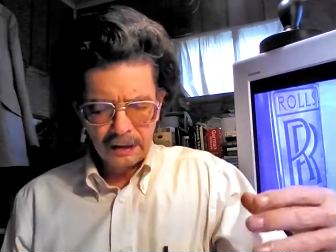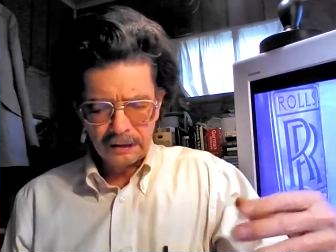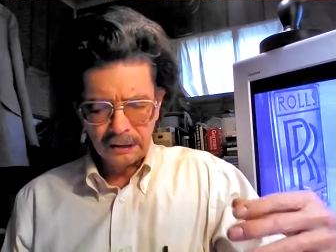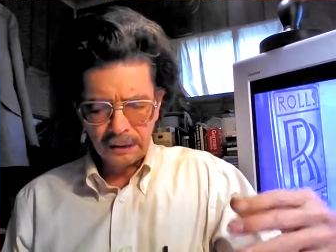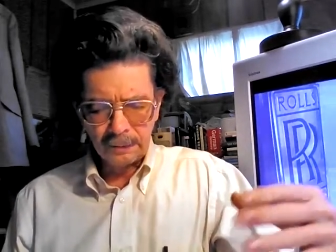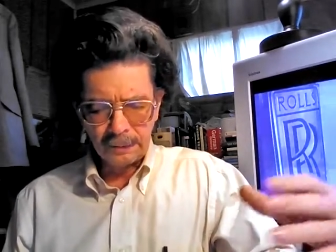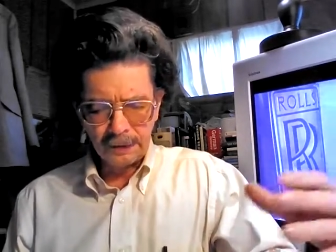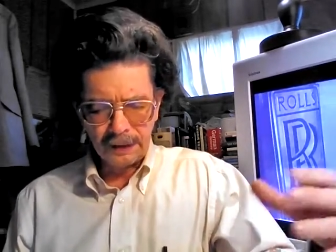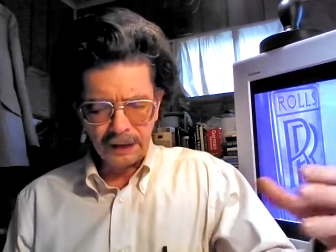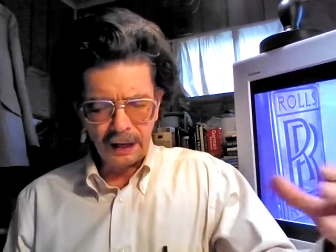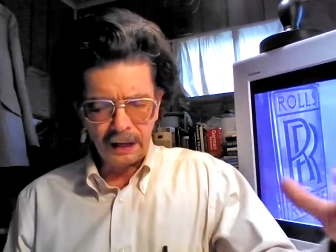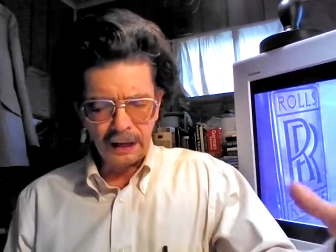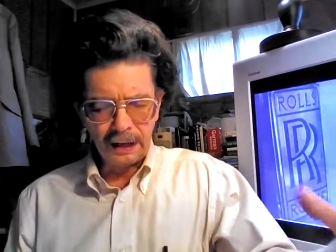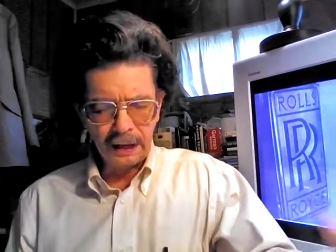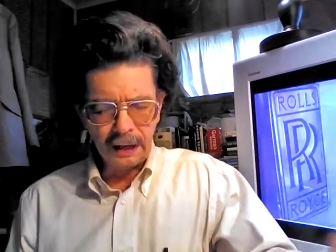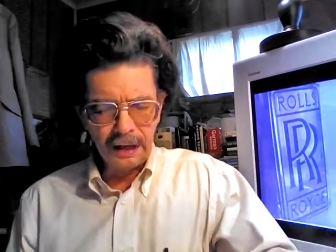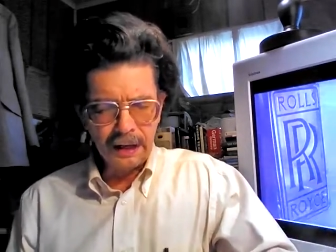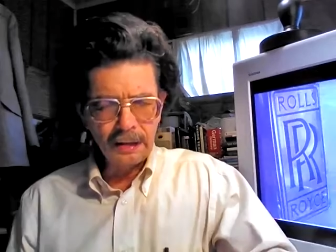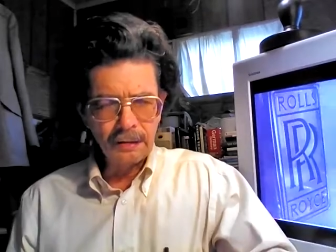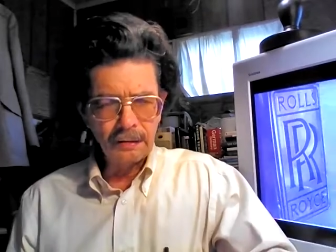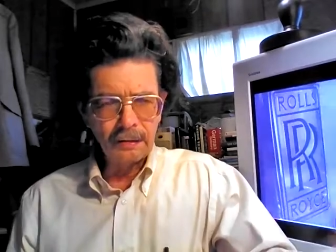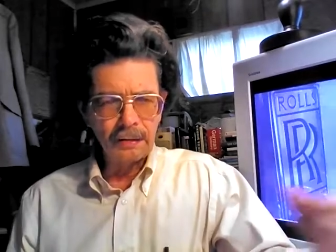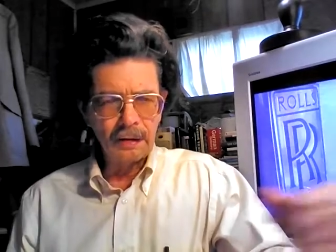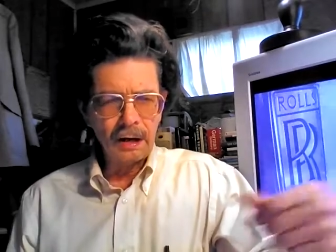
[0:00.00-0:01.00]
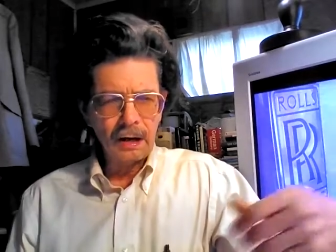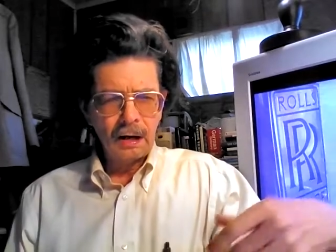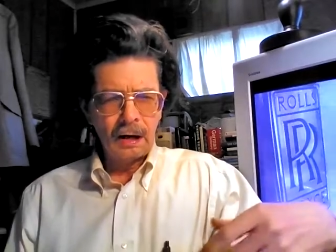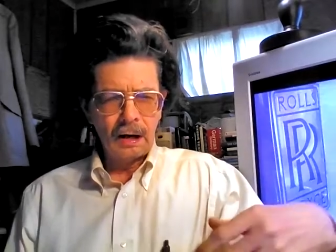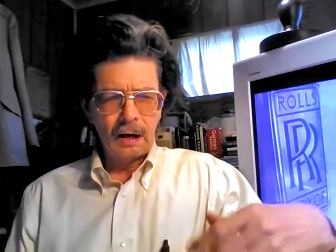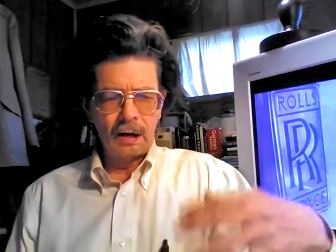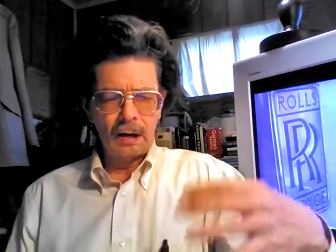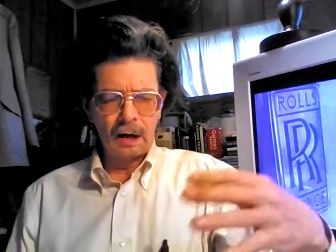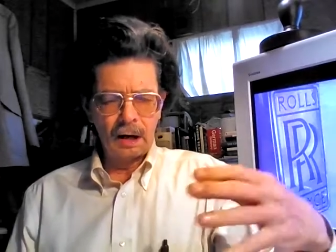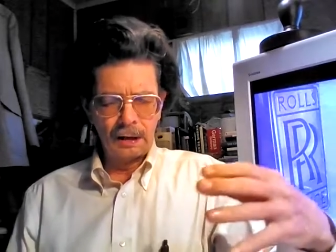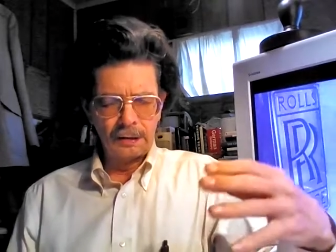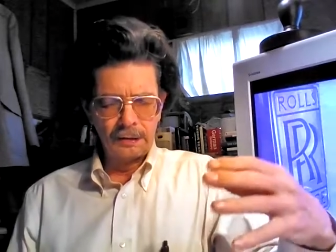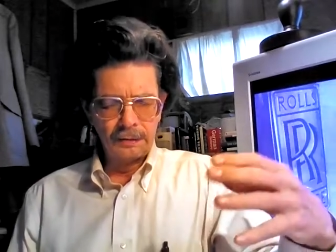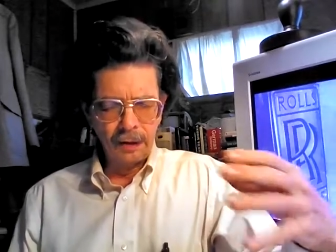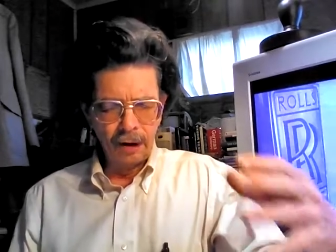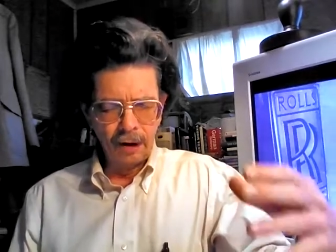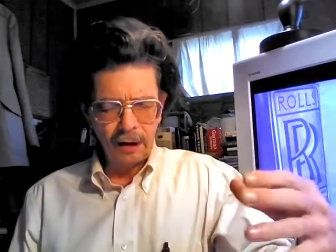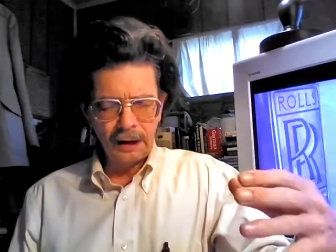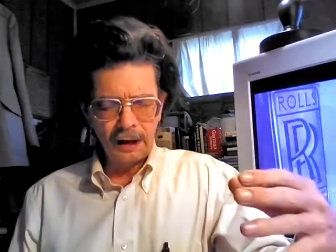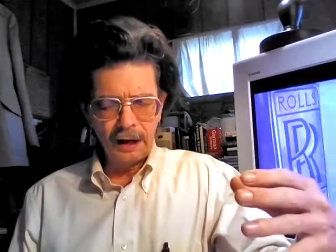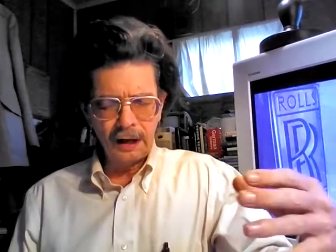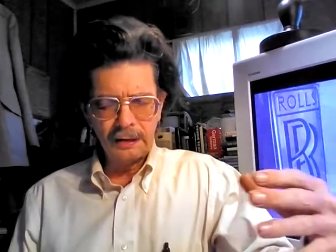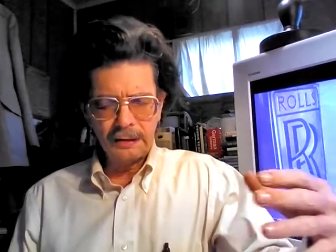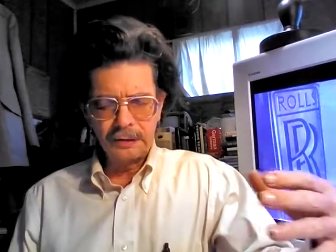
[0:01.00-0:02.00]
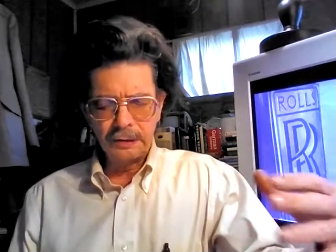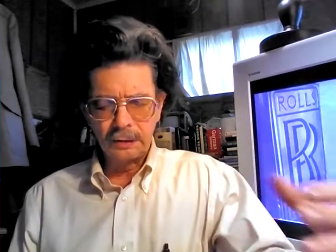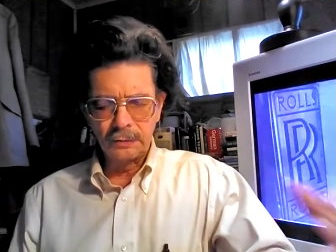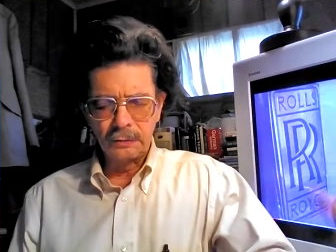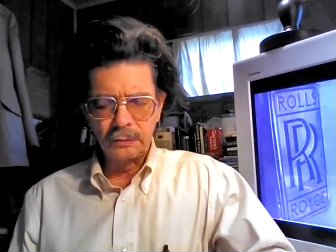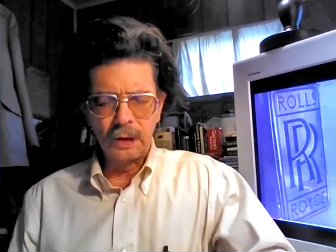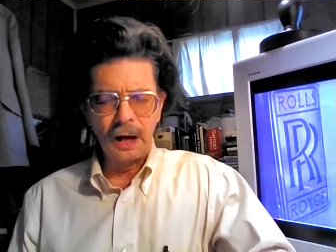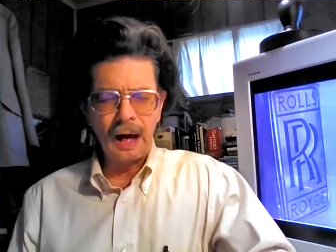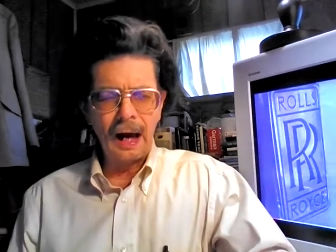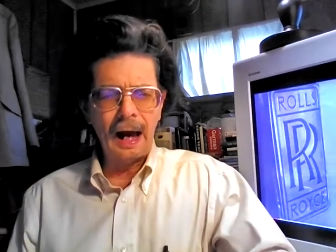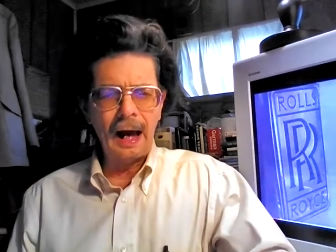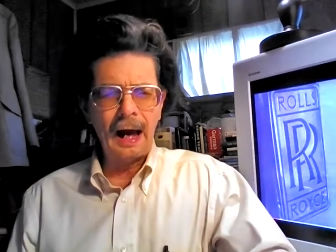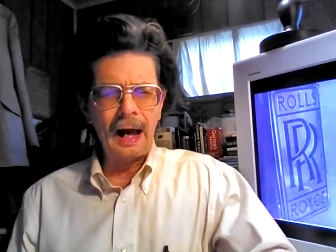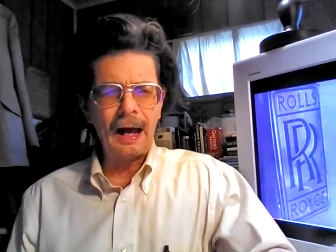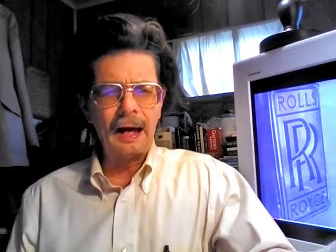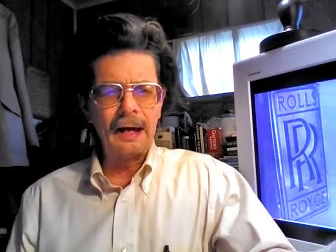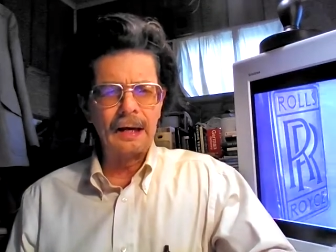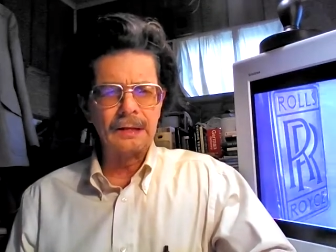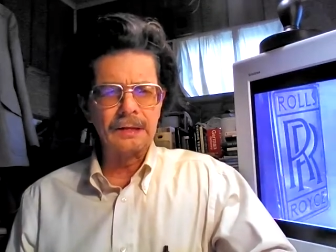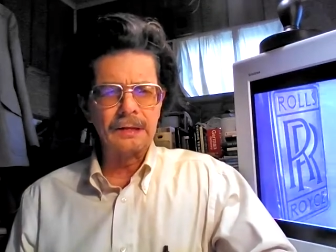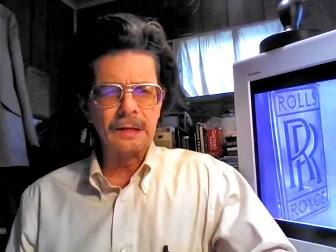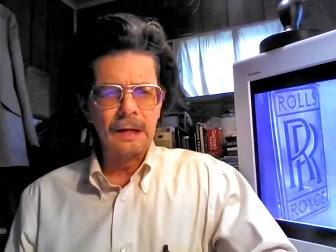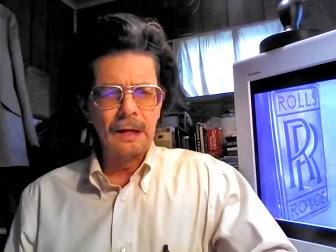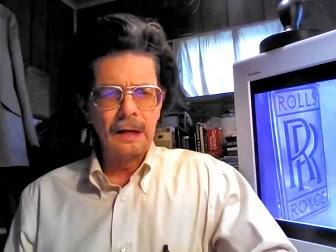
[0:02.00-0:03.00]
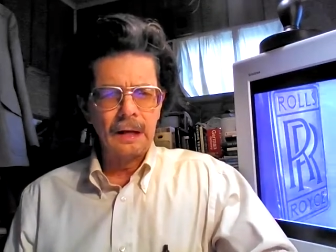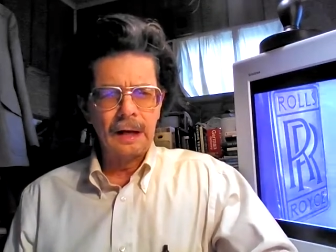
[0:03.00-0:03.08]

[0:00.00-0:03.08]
to be a healer or anointed to rise